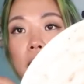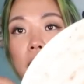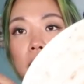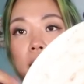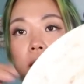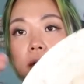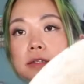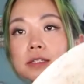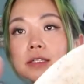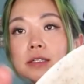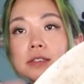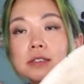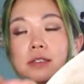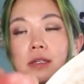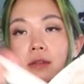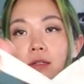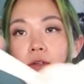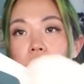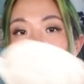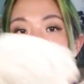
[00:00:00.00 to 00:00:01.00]
and it's
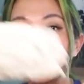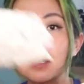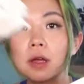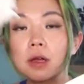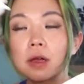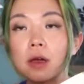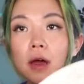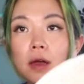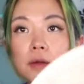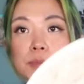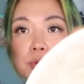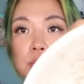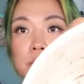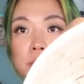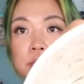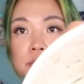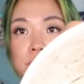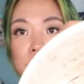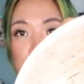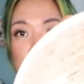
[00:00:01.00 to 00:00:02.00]
literally like I pretty
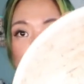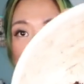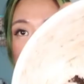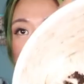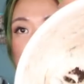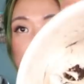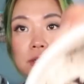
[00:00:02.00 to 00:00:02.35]
much finished it.